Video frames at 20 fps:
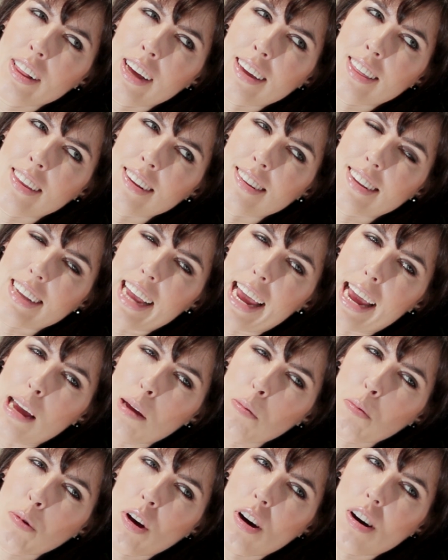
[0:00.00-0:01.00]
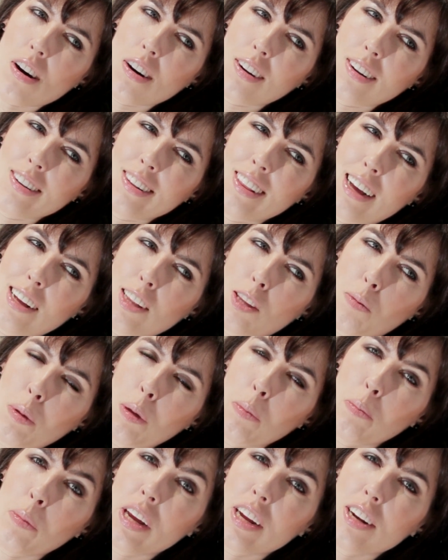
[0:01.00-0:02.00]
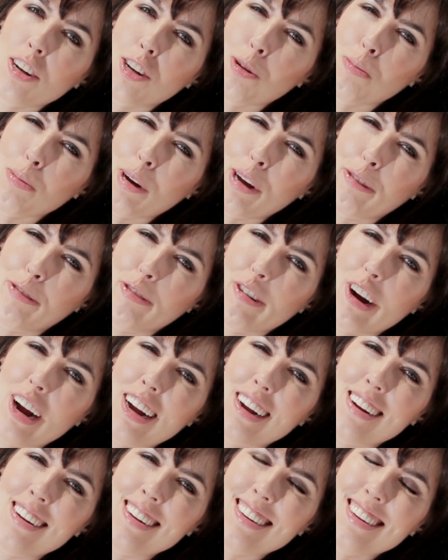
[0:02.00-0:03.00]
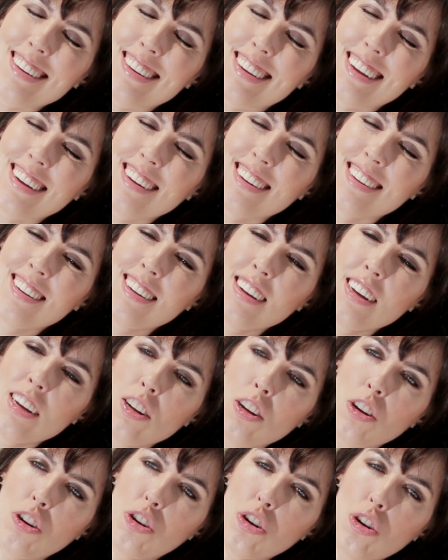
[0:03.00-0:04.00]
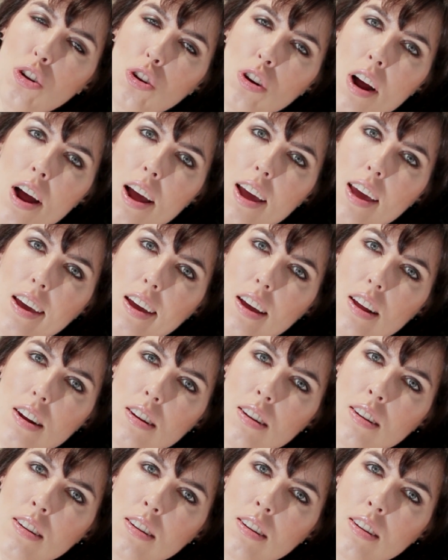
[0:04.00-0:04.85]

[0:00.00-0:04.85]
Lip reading: like this game called Let's Be Mean to My Friends. You should try it.